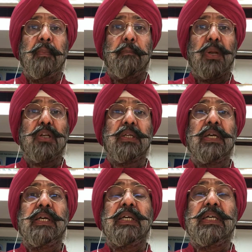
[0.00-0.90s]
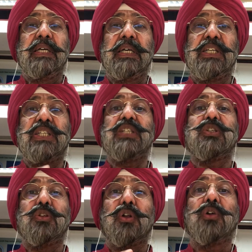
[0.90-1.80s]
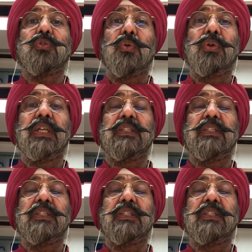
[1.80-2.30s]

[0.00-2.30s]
but it is not only